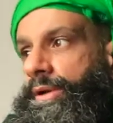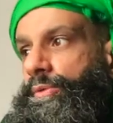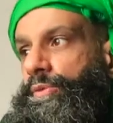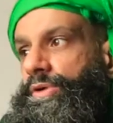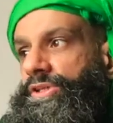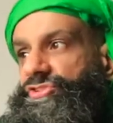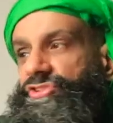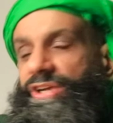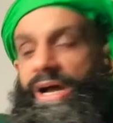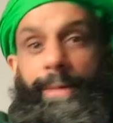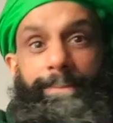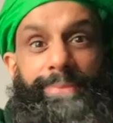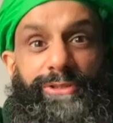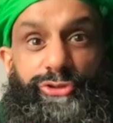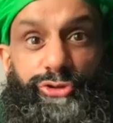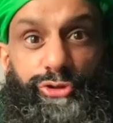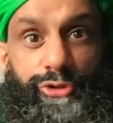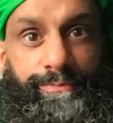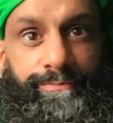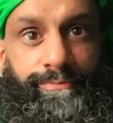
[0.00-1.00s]
which I
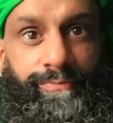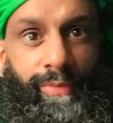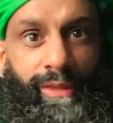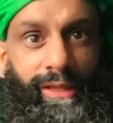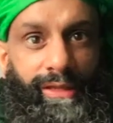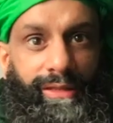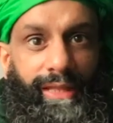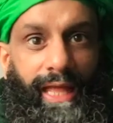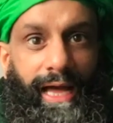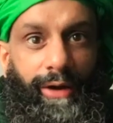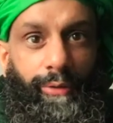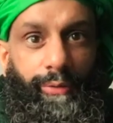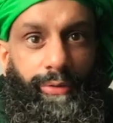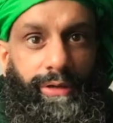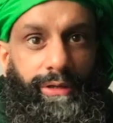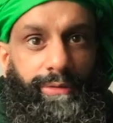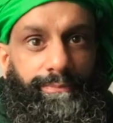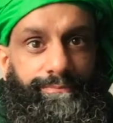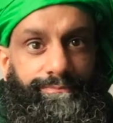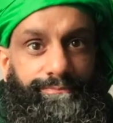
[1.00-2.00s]
presume now
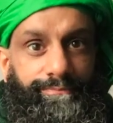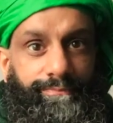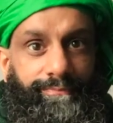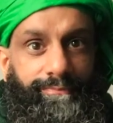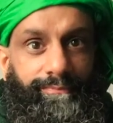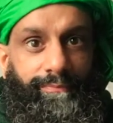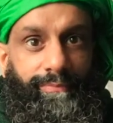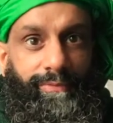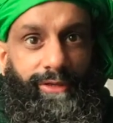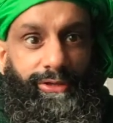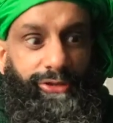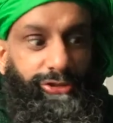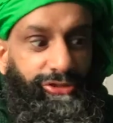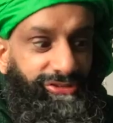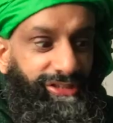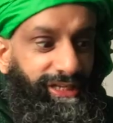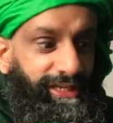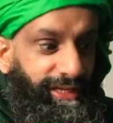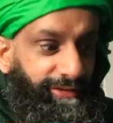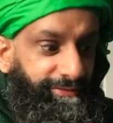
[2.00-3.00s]
you could
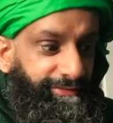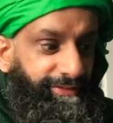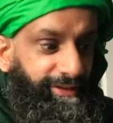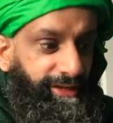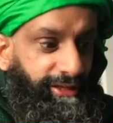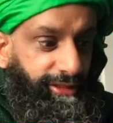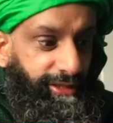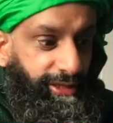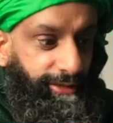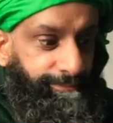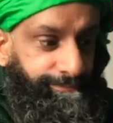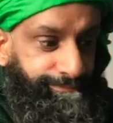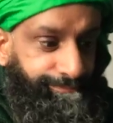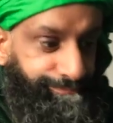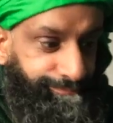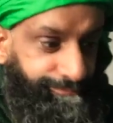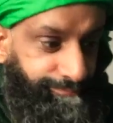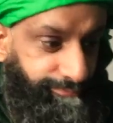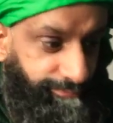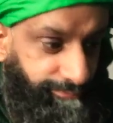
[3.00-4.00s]
take it further
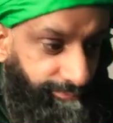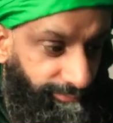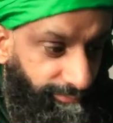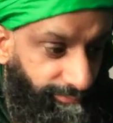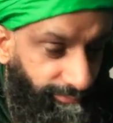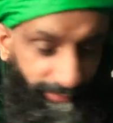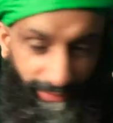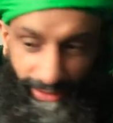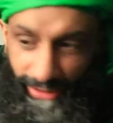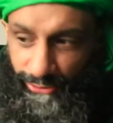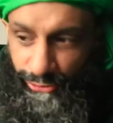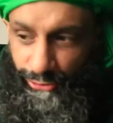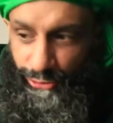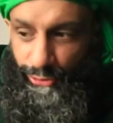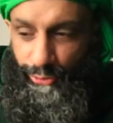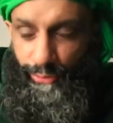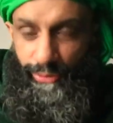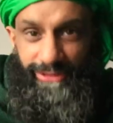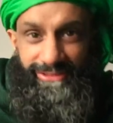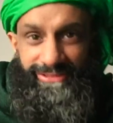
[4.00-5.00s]
and
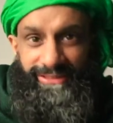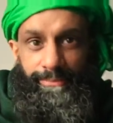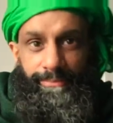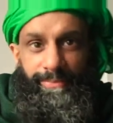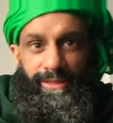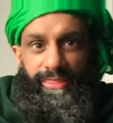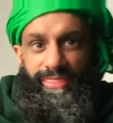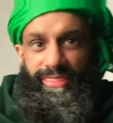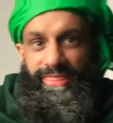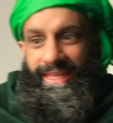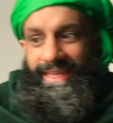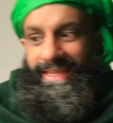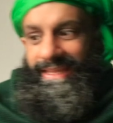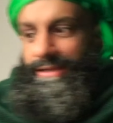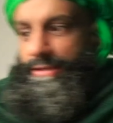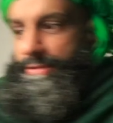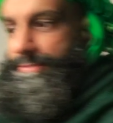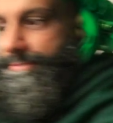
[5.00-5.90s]
do a similar thing